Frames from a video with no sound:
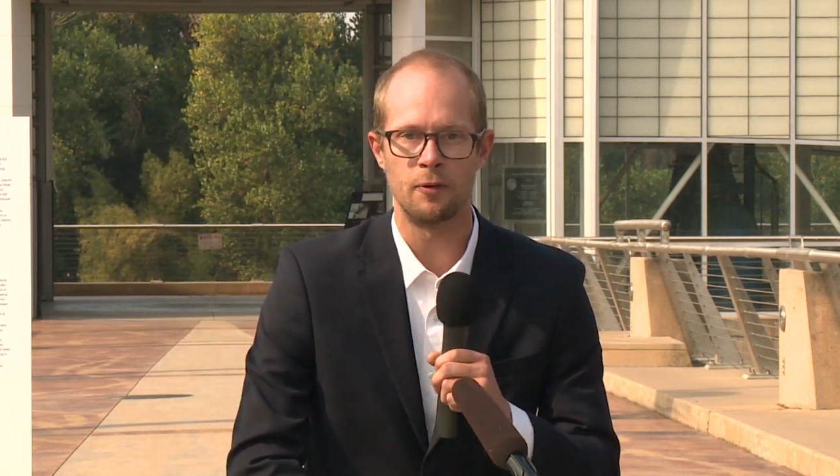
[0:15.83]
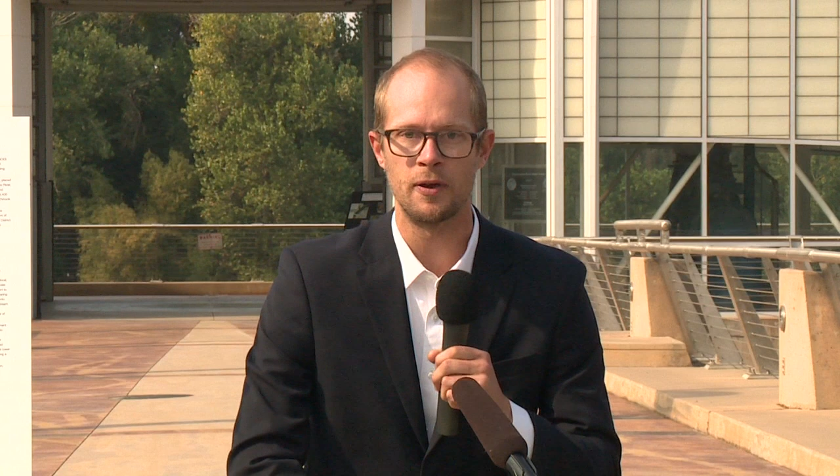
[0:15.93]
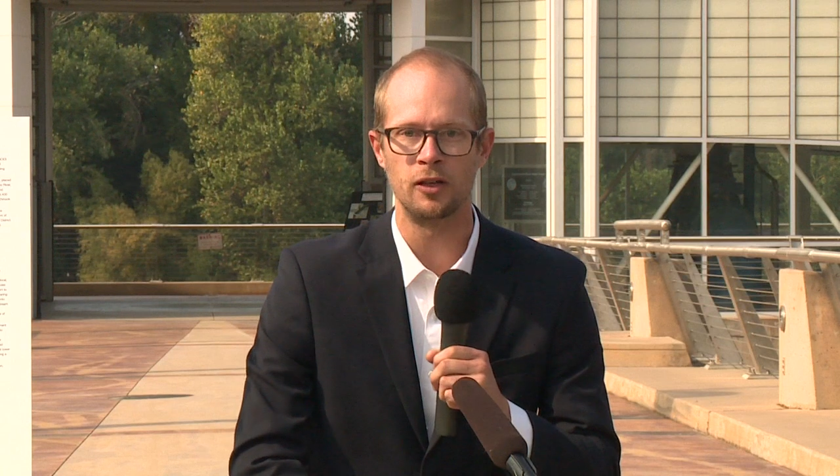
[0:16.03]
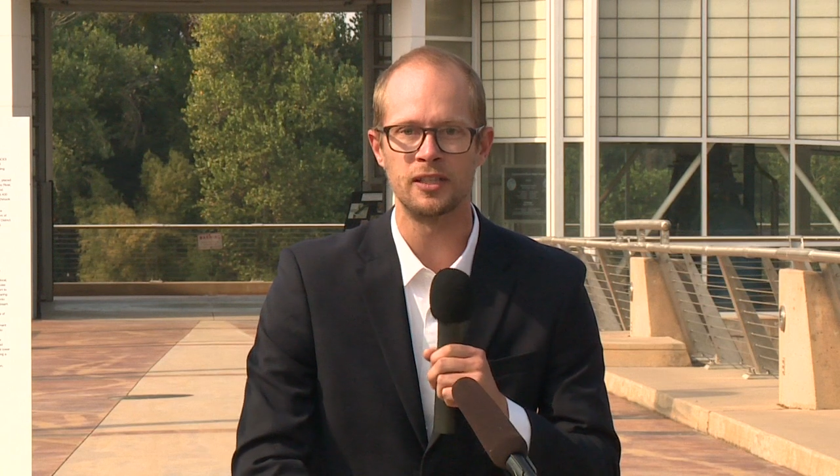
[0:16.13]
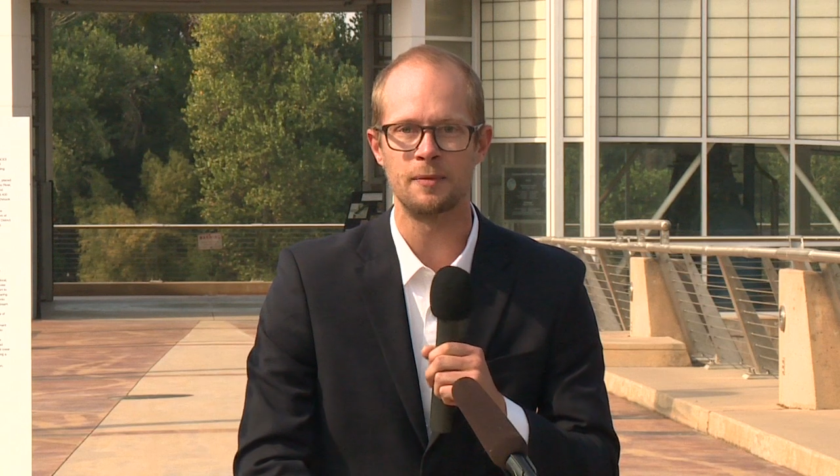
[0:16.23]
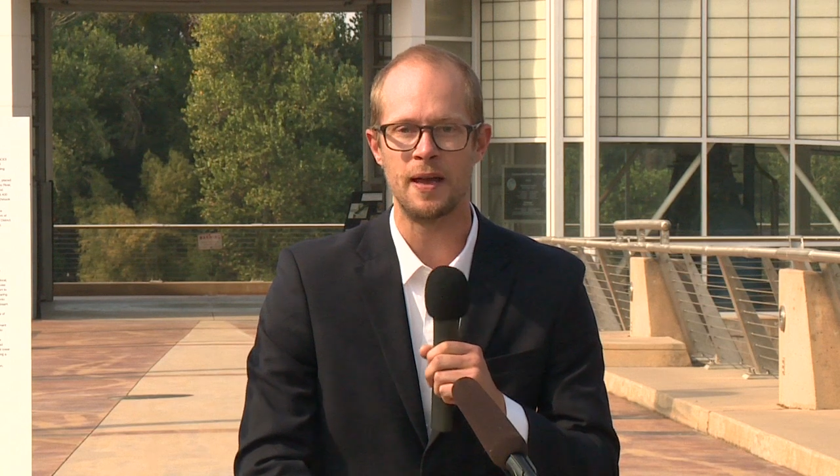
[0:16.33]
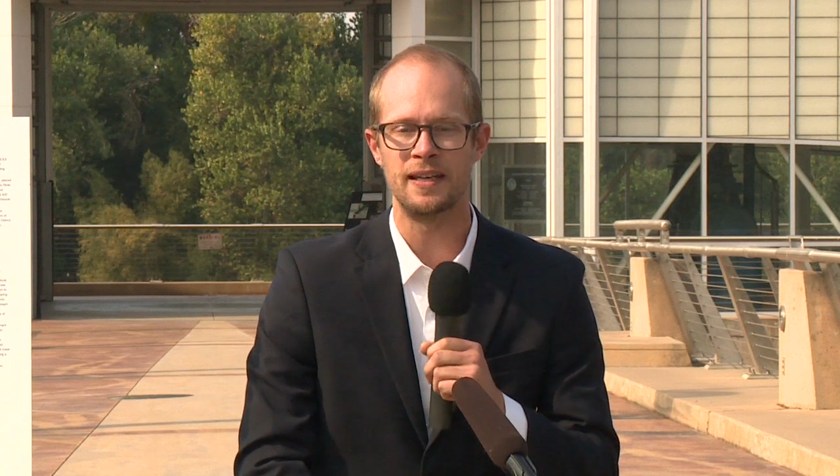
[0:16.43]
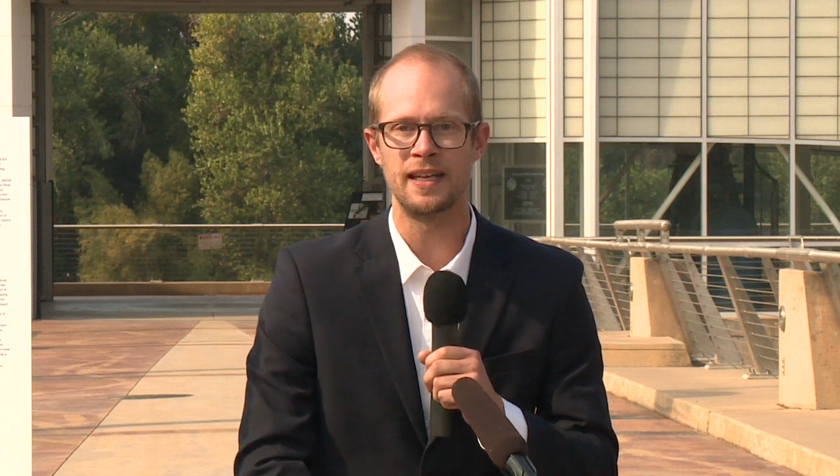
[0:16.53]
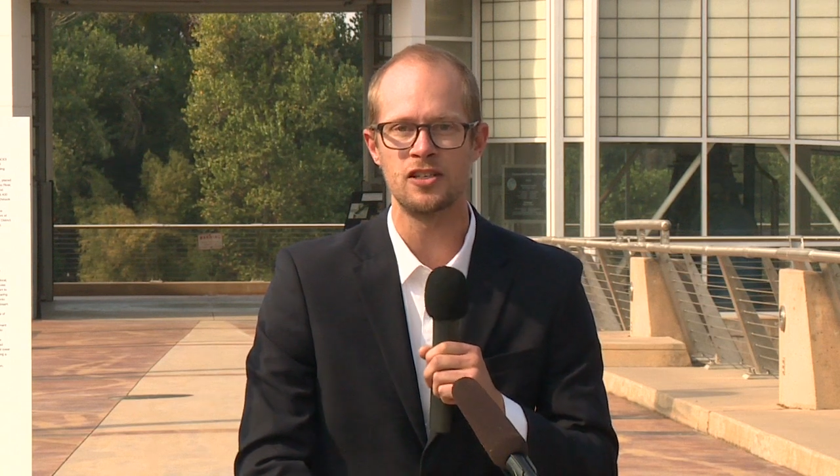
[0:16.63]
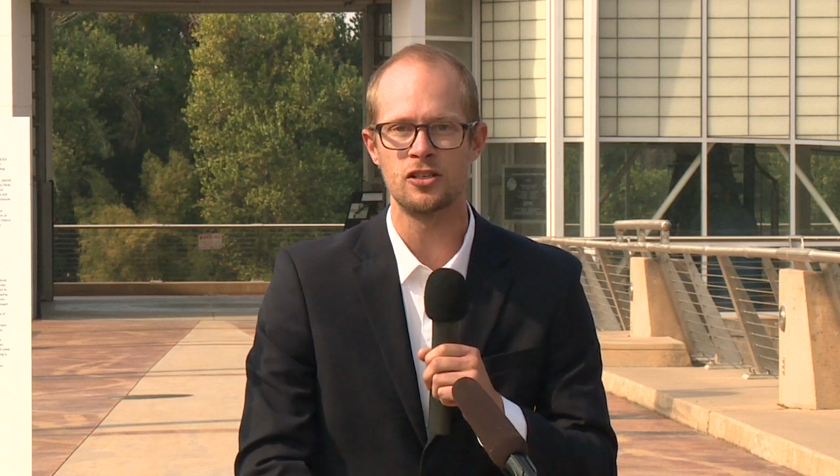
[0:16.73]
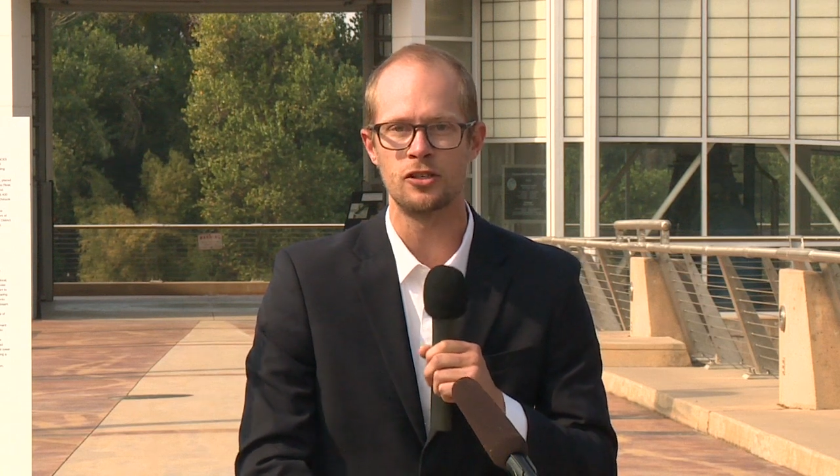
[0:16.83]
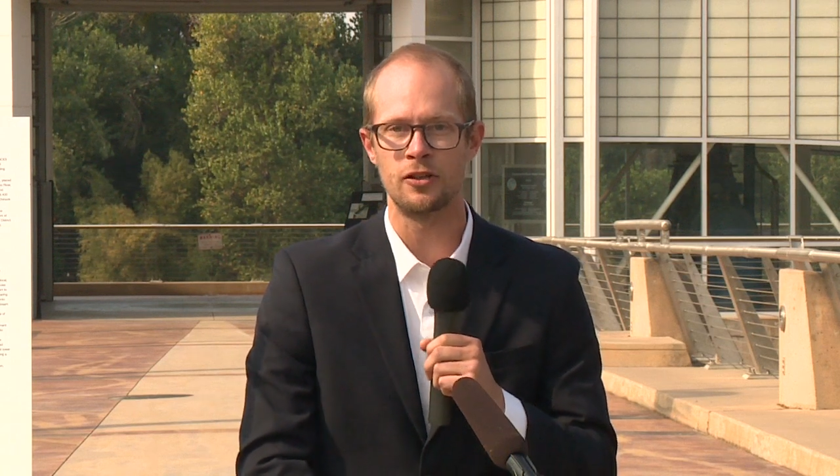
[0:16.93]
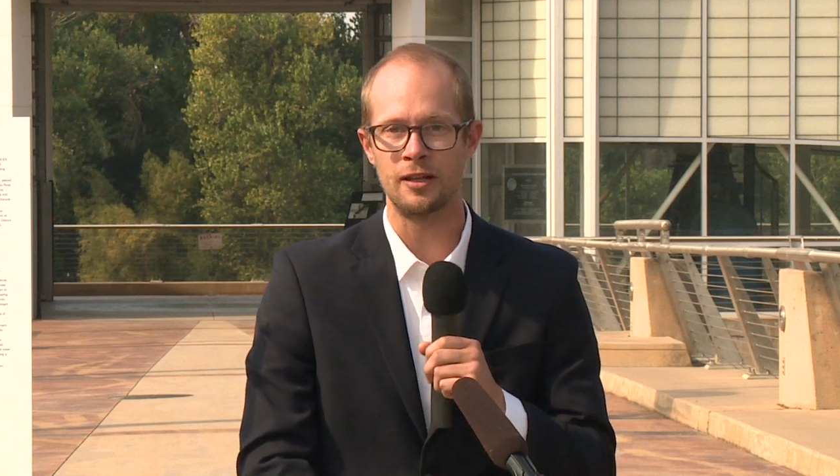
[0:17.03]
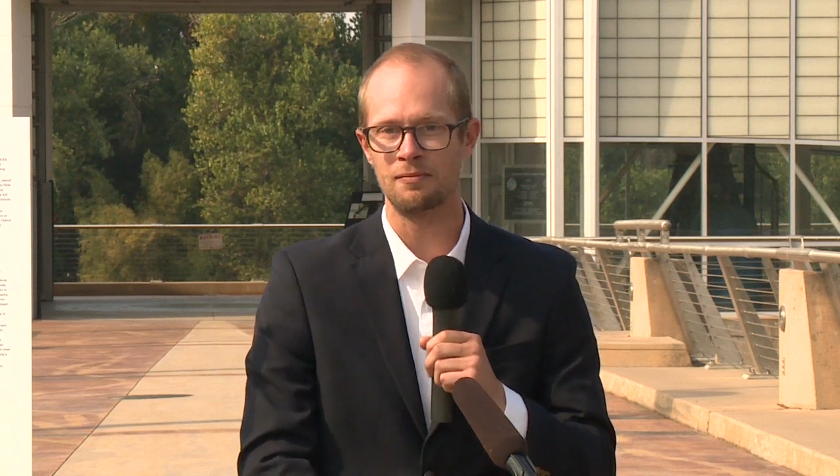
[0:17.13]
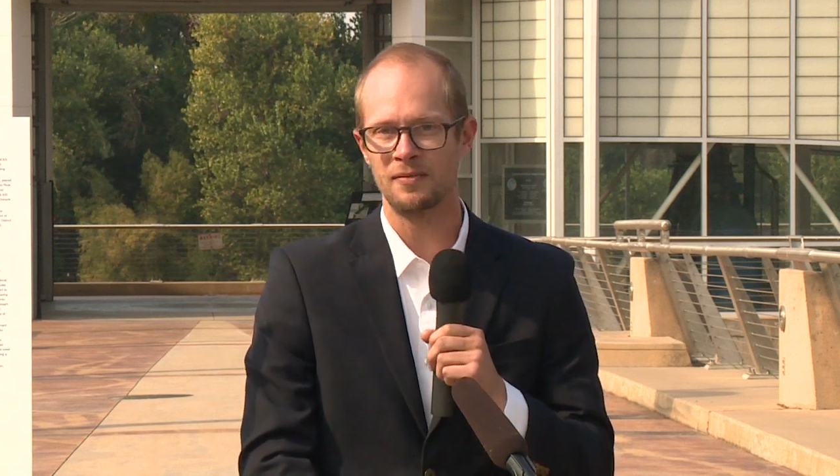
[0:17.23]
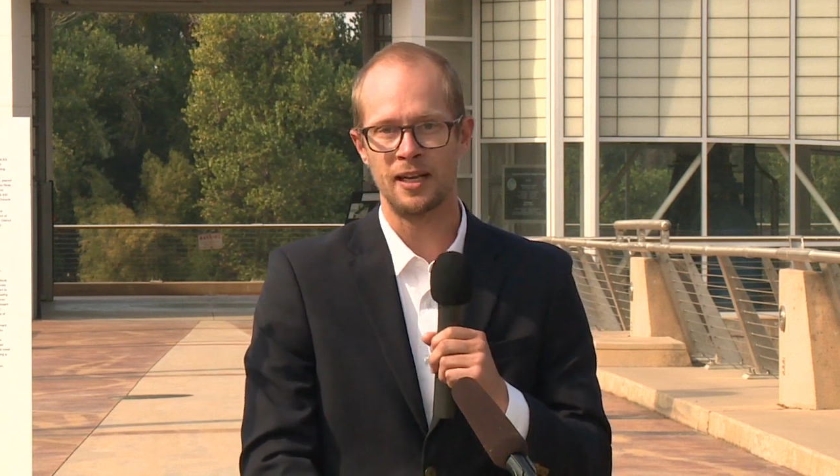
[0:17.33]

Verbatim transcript: that we all need to pay attention to that,